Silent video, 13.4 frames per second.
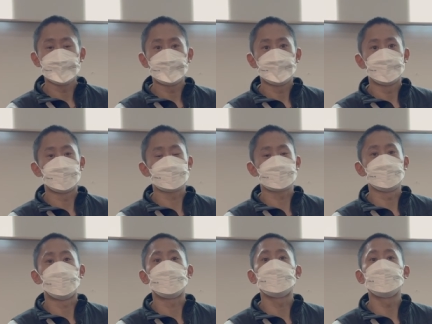but it's
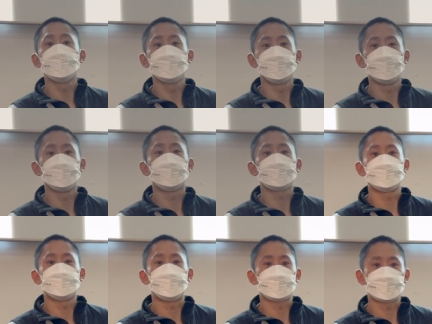not proven what the
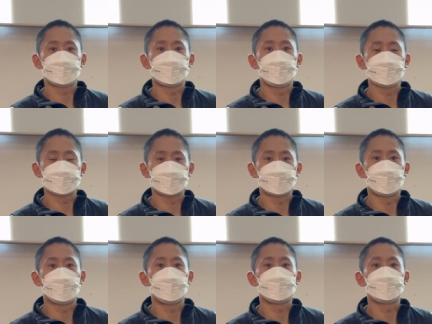natural
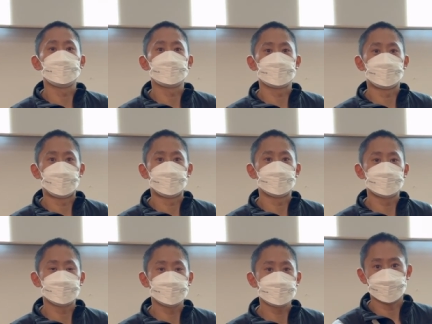reservoir for this virus
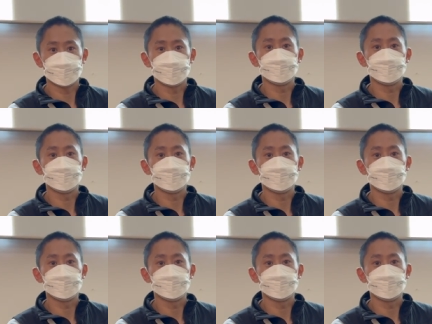is in the